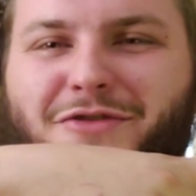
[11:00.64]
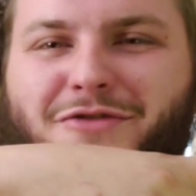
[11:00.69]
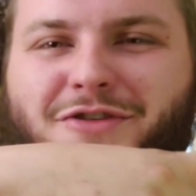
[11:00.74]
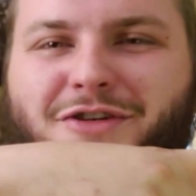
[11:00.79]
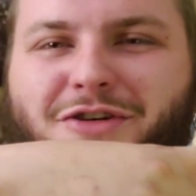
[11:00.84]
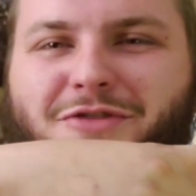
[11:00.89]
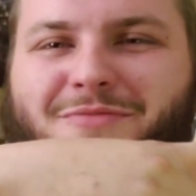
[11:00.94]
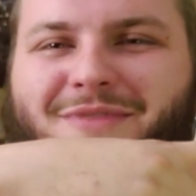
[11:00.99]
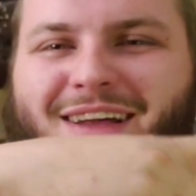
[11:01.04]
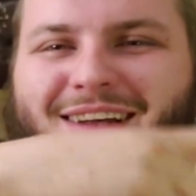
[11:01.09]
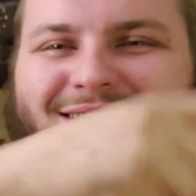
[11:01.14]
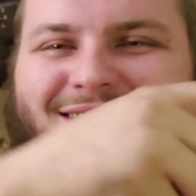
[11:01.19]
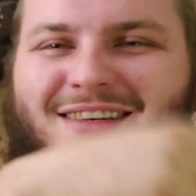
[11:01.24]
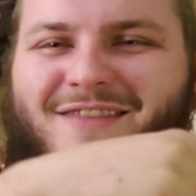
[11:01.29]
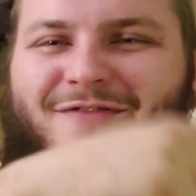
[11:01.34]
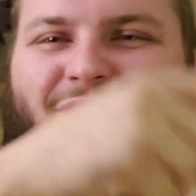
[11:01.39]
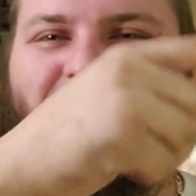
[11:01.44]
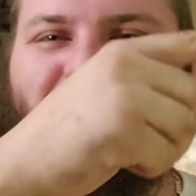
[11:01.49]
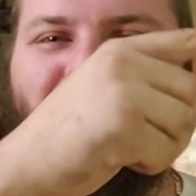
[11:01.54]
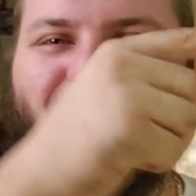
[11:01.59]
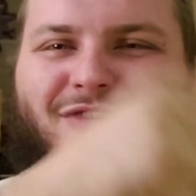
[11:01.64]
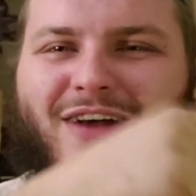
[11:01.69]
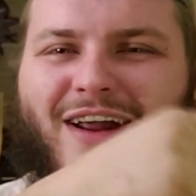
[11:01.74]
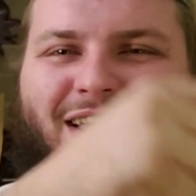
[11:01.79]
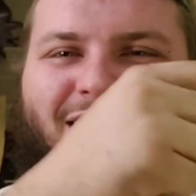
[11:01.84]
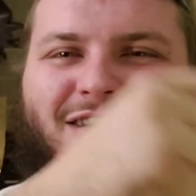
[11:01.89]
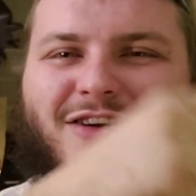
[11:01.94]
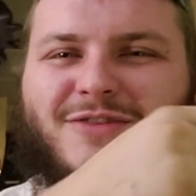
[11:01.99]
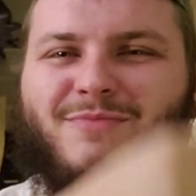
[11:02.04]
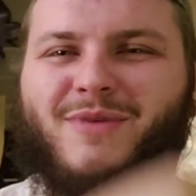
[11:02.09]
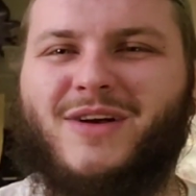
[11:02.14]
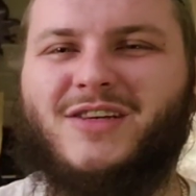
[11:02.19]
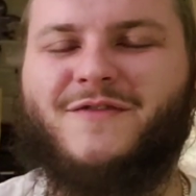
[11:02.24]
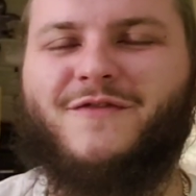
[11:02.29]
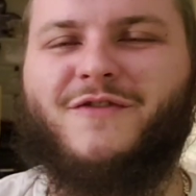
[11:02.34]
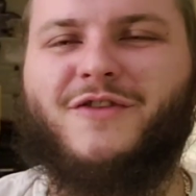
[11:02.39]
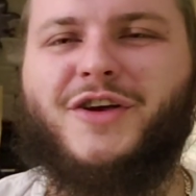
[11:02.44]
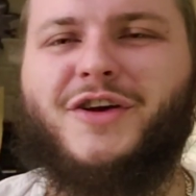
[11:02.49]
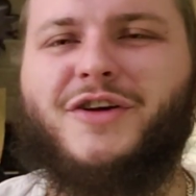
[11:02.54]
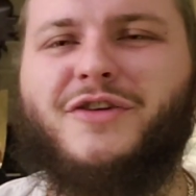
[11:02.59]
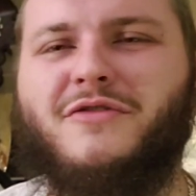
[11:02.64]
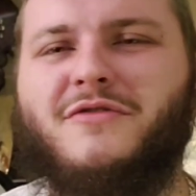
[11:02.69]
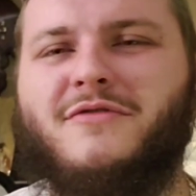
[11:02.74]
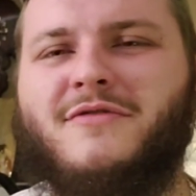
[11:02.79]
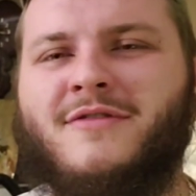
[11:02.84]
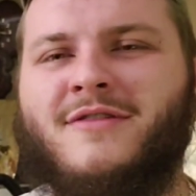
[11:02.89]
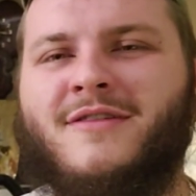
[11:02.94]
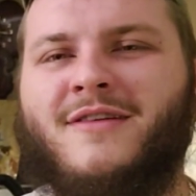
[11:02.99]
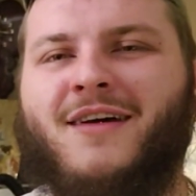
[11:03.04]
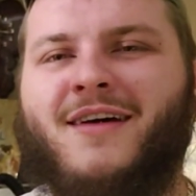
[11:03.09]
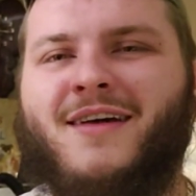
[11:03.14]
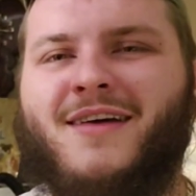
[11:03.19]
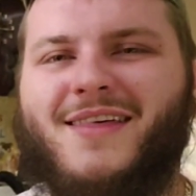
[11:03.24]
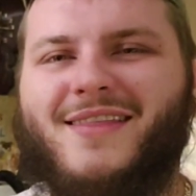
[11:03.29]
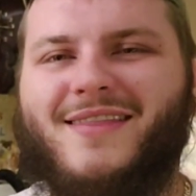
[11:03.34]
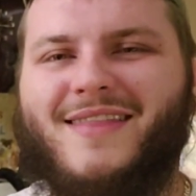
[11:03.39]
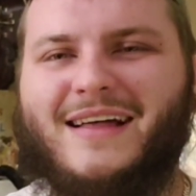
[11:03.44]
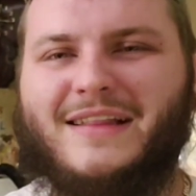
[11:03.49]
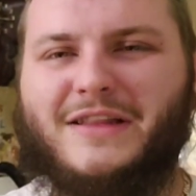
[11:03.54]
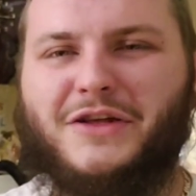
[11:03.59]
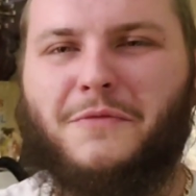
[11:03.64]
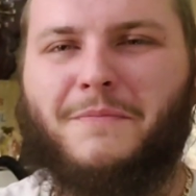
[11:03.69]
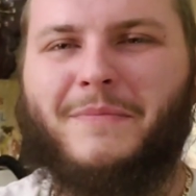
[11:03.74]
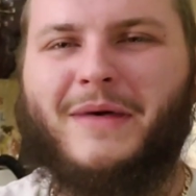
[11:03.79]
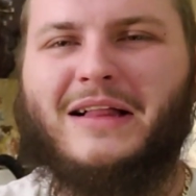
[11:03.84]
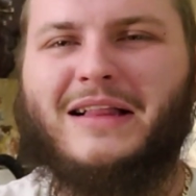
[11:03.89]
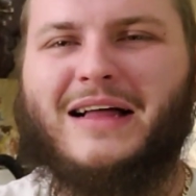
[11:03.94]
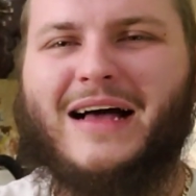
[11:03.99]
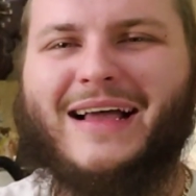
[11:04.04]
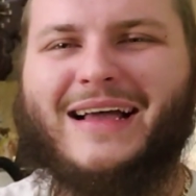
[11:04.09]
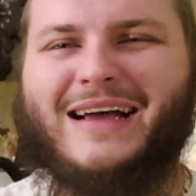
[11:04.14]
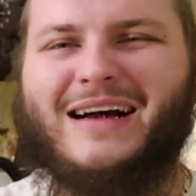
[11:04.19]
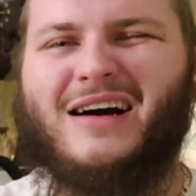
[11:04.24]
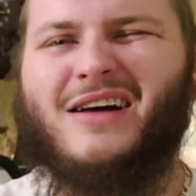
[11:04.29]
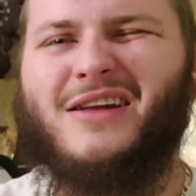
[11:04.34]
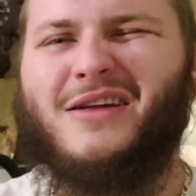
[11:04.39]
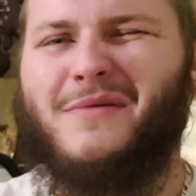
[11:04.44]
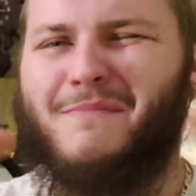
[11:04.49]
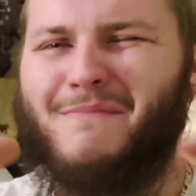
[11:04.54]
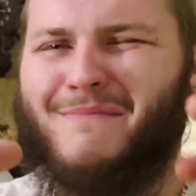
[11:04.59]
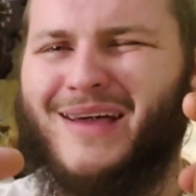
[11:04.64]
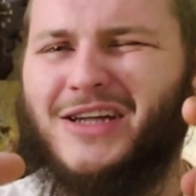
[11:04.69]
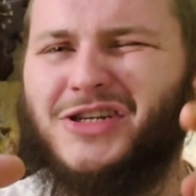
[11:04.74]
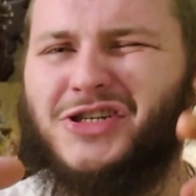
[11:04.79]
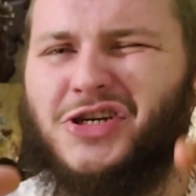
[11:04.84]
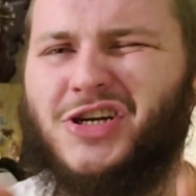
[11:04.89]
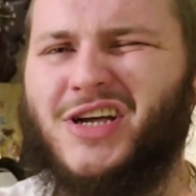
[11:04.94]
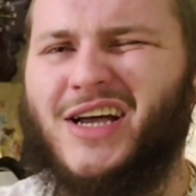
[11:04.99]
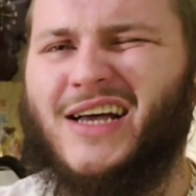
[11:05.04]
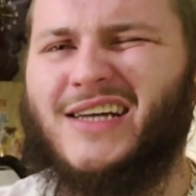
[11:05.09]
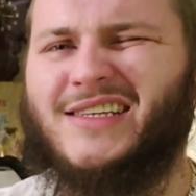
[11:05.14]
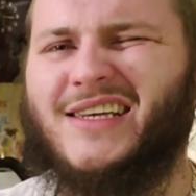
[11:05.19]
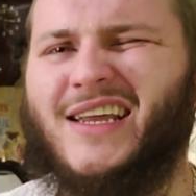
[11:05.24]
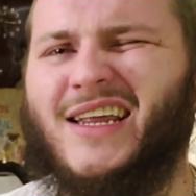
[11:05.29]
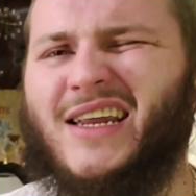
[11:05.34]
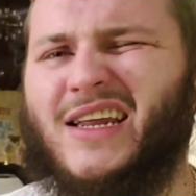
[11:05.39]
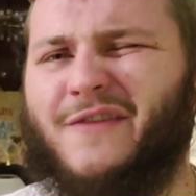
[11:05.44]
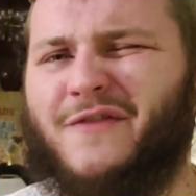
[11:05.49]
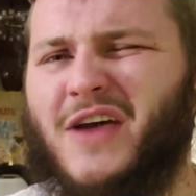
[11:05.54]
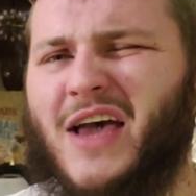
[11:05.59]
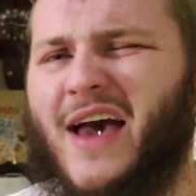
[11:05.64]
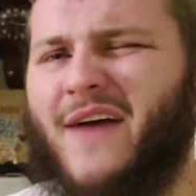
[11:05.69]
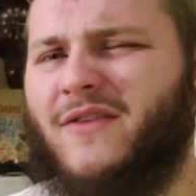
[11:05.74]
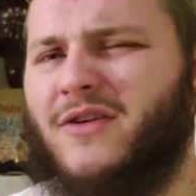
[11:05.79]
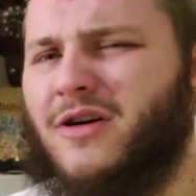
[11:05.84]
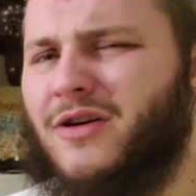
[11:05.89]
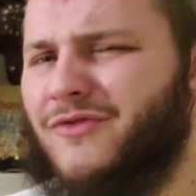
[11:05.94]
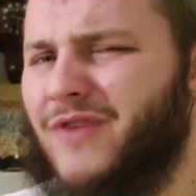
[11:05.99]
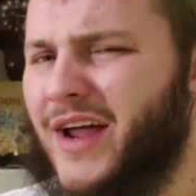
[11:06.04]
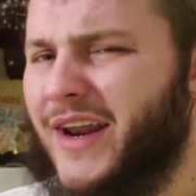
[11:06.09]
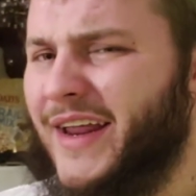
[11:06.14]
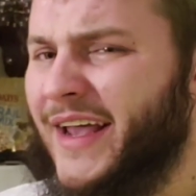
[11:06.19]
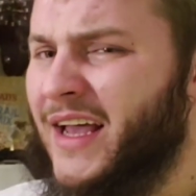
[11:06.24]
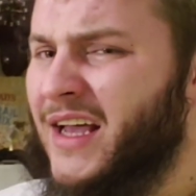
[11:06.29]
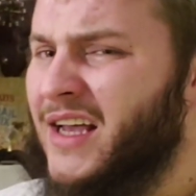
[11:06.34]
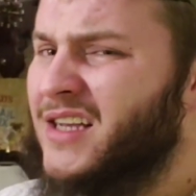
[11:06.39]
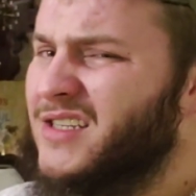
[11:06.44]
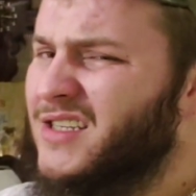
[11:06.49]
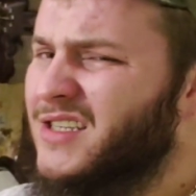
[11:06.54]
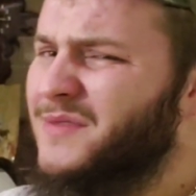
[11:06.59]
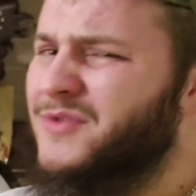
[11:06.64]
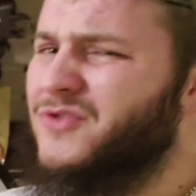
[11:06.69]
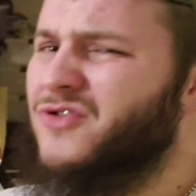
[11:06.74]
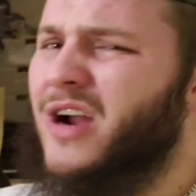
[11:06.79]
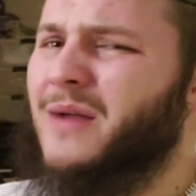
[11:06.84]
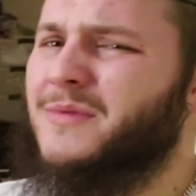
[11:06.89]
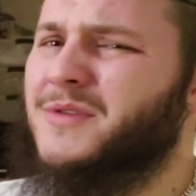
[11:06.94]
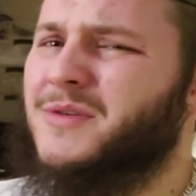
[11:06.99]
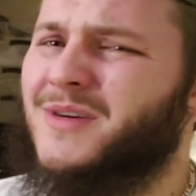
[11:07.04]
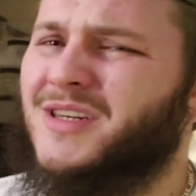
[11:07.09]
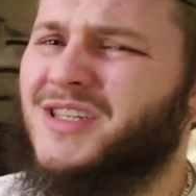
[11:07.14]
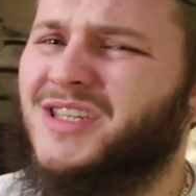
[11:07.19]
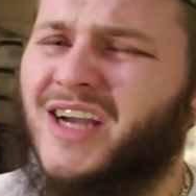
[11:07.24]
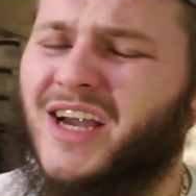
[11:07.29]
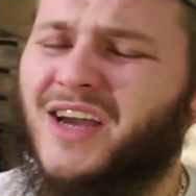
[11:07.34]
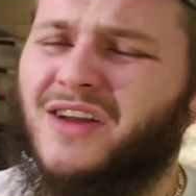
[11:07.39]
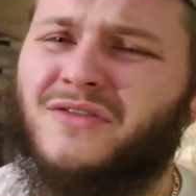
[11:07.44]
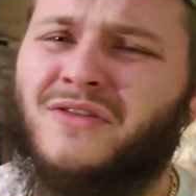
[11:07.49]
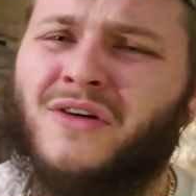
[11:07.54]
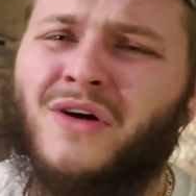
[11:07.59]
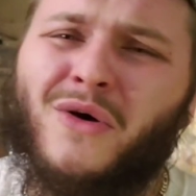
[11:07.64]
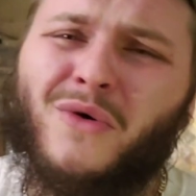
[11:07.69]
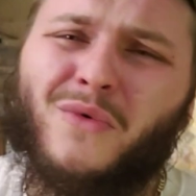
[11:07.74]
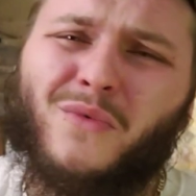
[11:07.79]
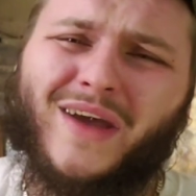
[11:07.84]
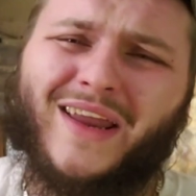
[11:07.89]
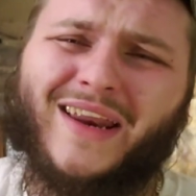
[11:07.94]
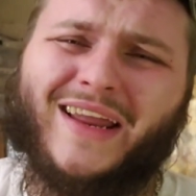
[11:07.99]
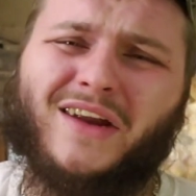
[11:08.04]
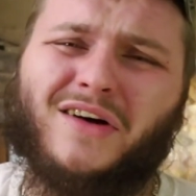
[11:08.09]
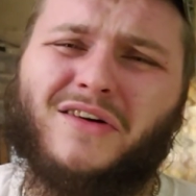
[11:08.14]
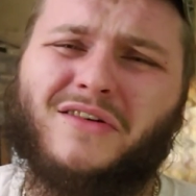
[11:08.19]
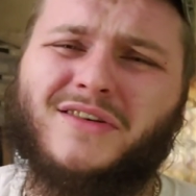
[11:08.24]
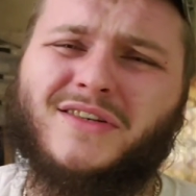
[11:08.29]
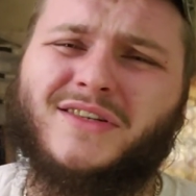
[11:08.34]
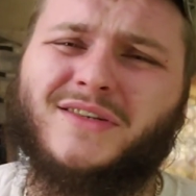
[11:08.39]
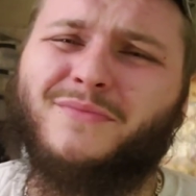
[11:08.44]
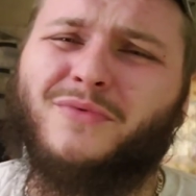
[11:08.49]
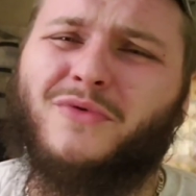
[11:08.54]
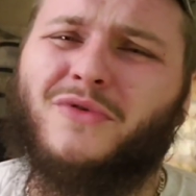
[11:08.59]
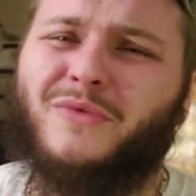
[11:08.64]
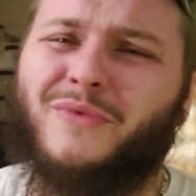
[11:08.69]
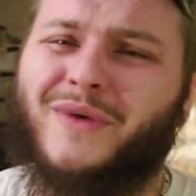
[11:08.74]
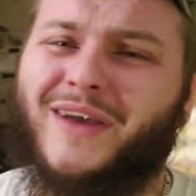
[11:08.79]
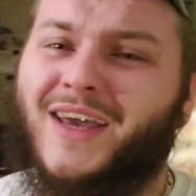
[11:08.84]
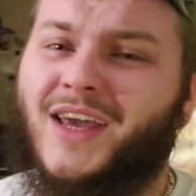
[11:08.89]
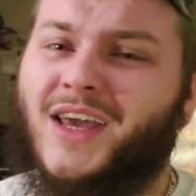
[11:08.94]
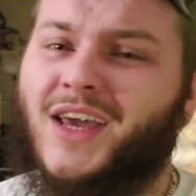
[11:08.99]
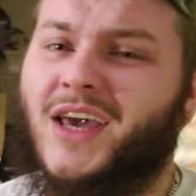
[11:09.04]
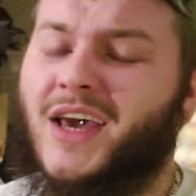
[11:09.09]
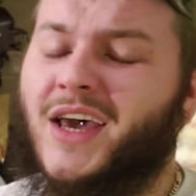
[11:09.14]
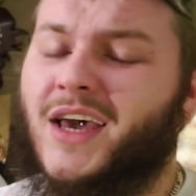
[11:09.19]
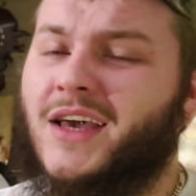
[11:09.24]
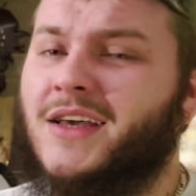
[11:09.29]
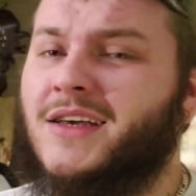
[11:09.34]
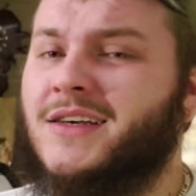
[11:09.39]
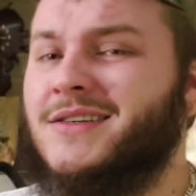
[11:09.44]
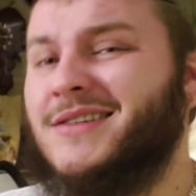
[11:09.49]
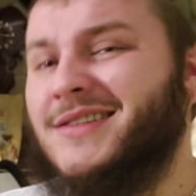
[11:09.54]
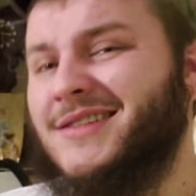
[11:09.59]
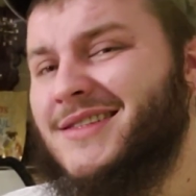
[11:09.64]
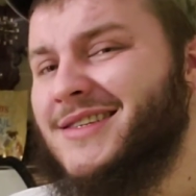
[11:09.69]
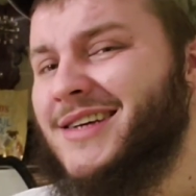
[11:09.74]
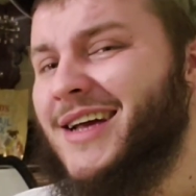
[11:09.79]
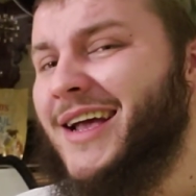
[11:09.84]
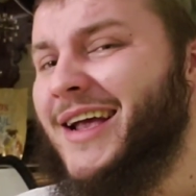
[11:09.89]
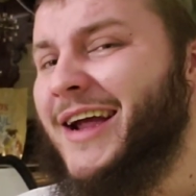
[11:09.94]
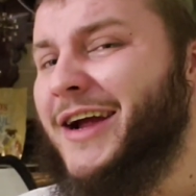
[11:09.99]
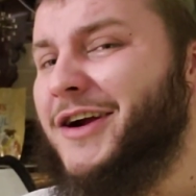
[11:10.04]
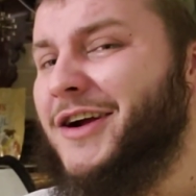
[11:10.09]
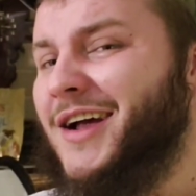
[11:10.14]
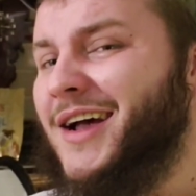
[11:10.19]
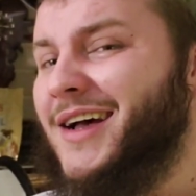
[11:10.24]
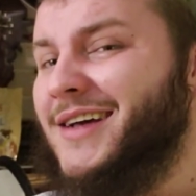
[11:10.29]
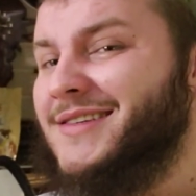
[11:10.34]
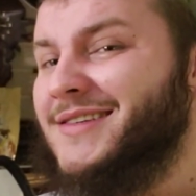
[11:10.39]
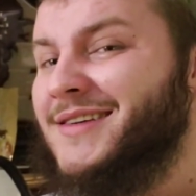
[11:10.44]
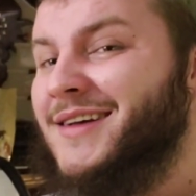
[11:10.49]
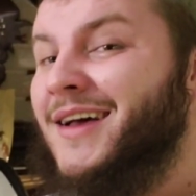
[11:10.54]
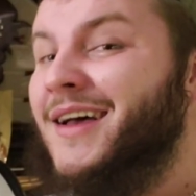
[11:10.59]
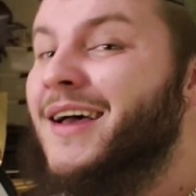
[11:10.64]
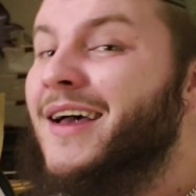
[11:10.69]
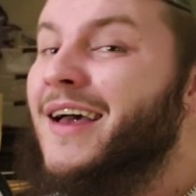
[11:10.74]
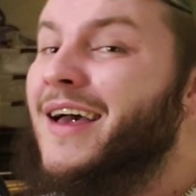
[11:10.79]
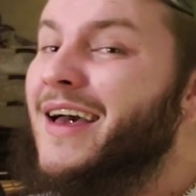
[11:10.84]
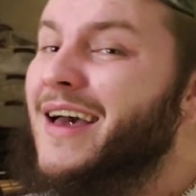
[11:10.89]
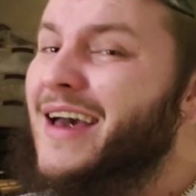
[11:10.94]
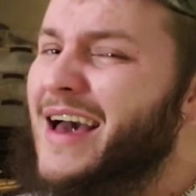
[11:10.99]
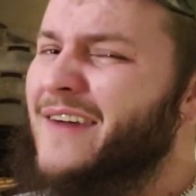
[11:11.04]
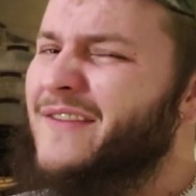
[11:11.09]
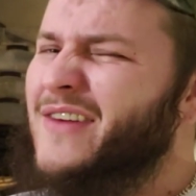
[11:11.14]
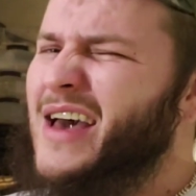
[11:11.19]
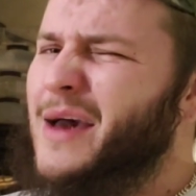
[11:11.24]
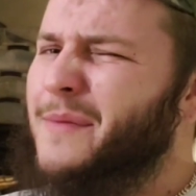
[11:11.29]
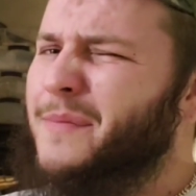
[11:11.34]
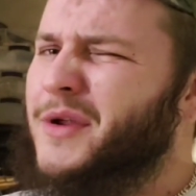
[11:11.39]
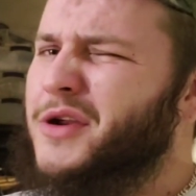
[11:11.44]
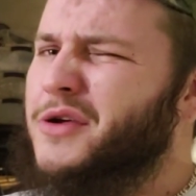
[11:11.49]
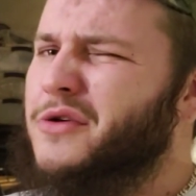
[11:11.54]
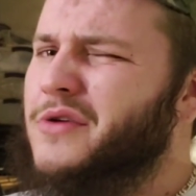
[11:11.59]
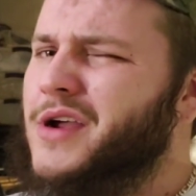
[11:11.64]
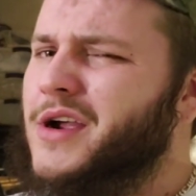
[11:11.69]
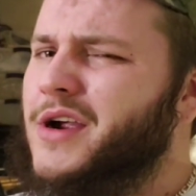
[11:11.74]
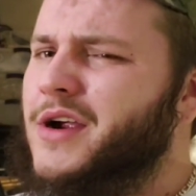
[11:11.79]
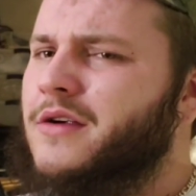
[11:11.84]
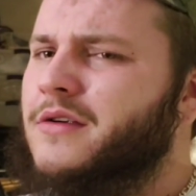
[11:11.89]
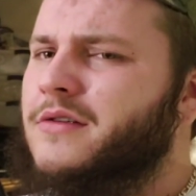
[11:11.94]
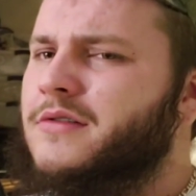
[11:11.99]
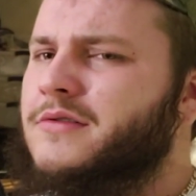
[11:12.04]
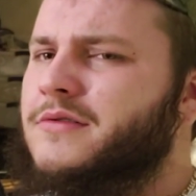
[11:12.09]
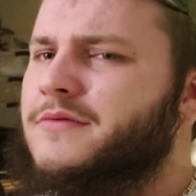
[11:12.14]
YouTube thinks this video right here is best for you. That little bell icon, make sure you guys hit it if you haven't already. Subscribe to my channel. We need all the support we can get. Take care, guys. Have a happy new year.